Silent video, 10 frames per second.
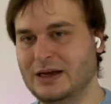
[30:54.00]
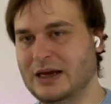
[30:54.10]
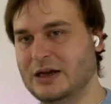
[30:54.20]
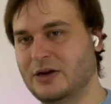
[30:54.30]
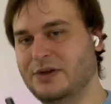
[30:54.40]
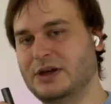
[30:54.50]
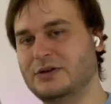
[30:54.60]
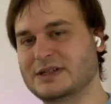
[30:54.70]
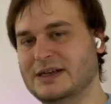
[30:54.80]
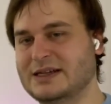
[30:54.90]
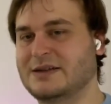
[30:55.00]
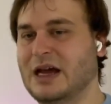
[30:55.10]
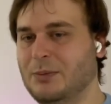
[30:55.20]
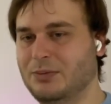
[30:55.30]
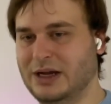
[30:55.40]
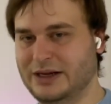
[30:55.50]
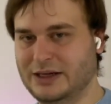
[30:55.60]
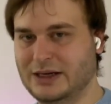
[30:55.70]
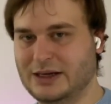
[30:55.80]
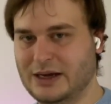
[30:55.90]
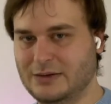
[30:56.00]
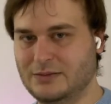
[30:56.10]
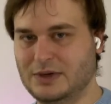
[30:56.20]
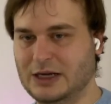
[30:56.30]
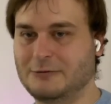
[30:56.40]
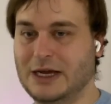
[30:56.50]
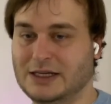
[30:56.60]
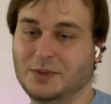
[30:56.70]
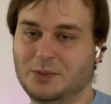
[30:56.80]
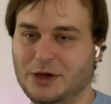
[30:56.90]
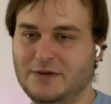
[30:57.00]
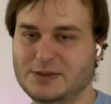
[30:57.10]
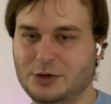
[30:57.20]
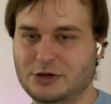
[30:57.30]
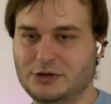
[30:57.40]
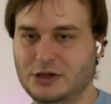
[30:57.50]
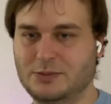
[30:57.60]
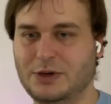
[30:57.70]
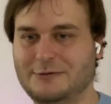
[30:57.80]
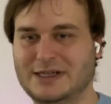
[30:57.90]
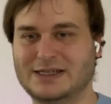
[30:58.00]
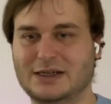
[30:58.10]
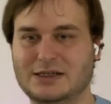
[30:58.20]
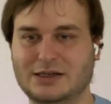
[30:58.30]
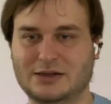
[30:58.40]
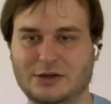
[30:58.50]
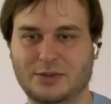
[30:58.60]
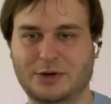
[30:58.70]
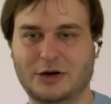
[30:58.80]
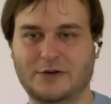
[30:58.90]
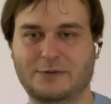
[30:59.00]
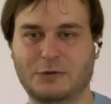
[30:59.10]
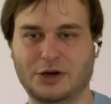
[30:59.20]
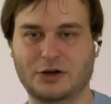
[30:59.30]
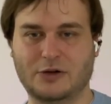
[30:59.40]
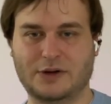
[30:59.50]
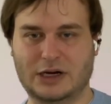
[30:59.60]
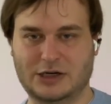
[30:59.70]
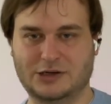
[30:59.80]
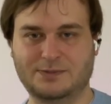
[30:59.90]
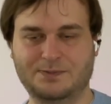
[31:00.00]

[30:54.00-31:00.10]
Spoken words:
and now the user does the unblinding again, like we had in the previous protocol, by raising it to the power of 1 over R.